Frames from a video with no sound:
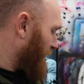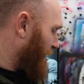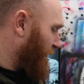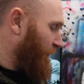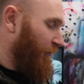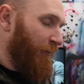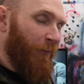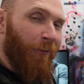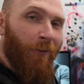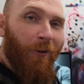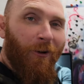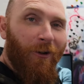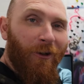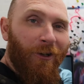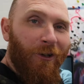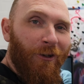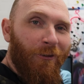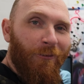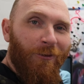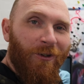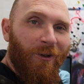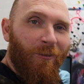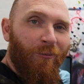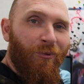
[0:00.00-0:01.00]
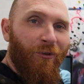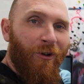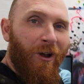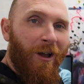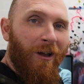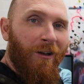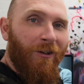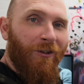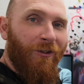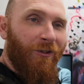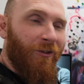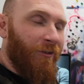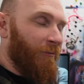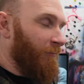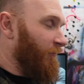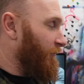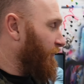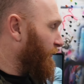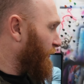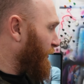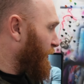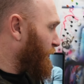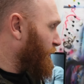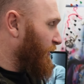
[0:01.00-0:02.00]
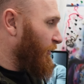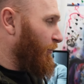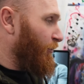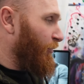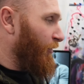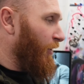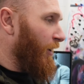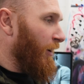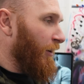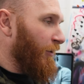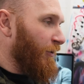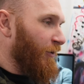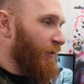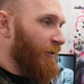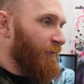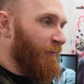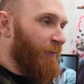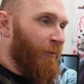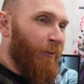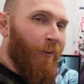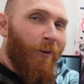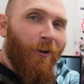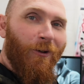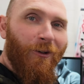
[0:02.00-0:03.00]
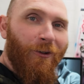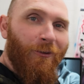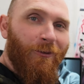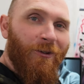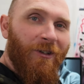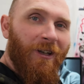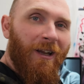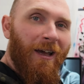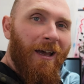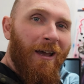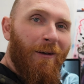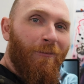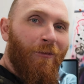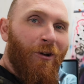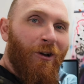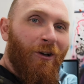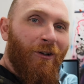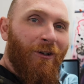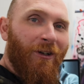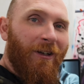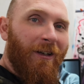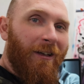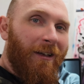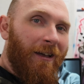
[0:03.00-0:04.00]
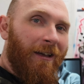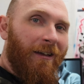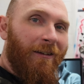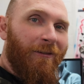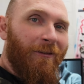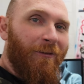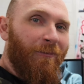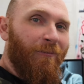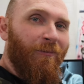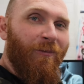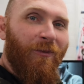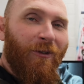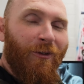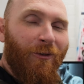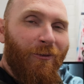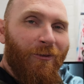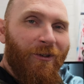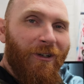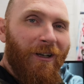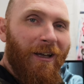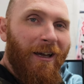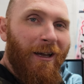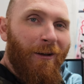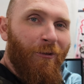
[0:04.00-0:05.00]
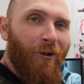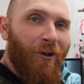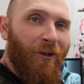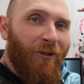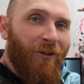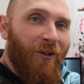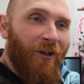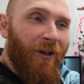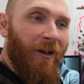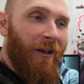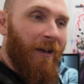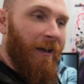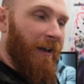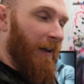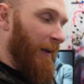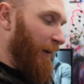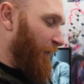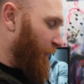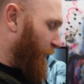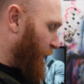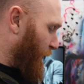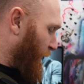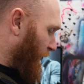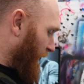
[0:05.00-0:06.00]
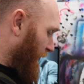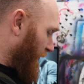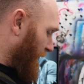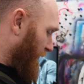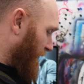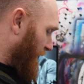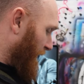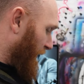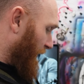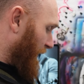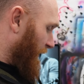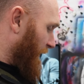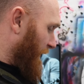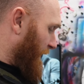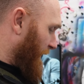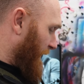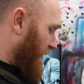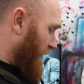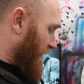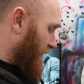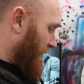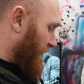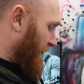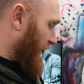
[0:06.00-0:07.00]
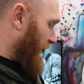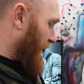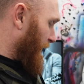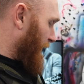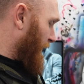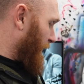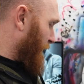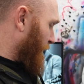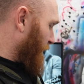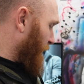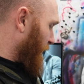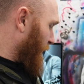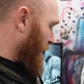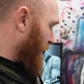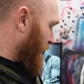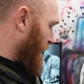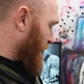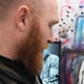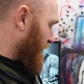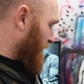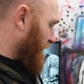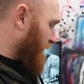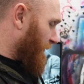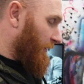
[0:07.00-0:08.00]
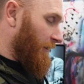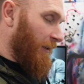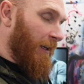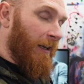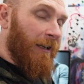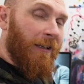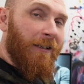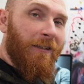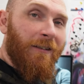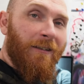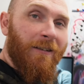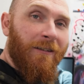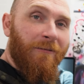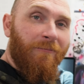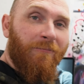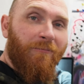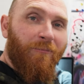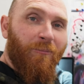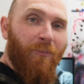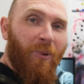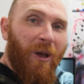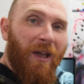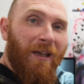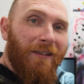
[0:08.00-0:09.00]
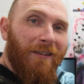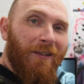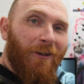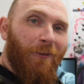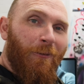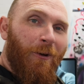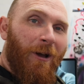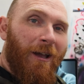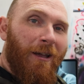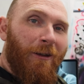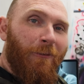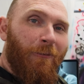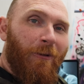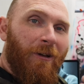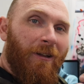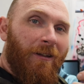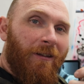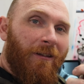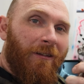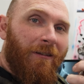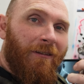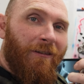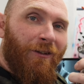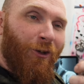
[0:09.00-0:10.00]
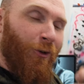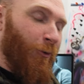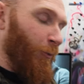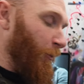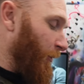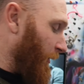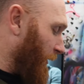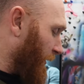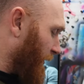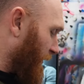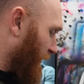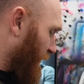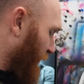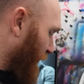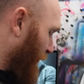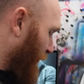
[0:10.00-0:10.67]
if you want to use a brush, use a brush. If you want to use an airbrush, use an airbrush. If you want to take paint away with tools